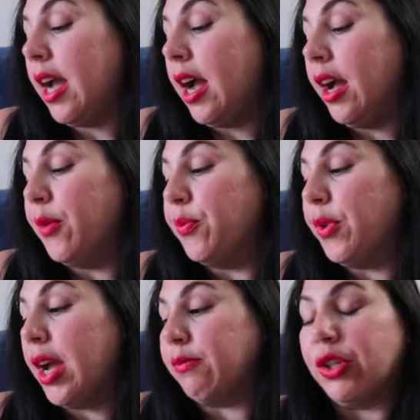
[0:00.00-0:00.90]

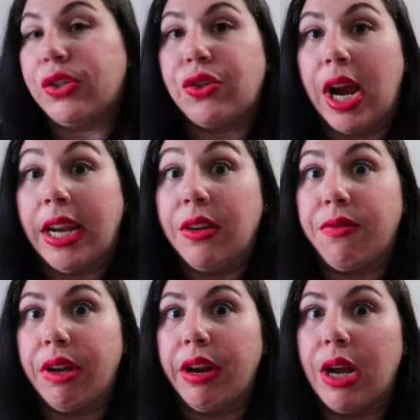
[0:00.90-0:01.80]
I'm just trying to
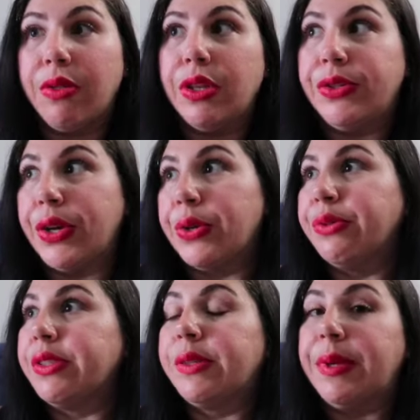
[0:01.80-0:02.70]
figure out the
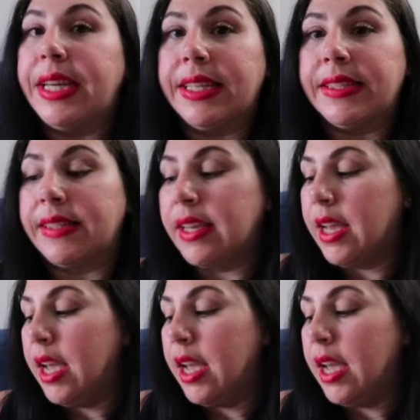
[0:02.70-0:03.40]
zones because